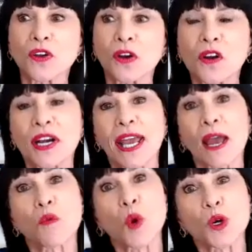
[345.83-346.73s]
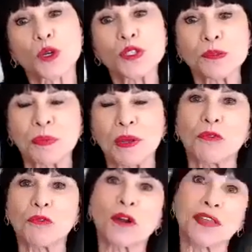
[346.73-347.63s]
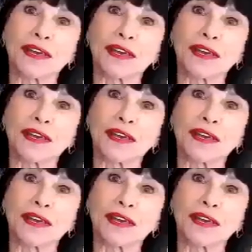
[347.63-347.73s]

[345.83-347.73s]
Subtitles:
are going to get worse before they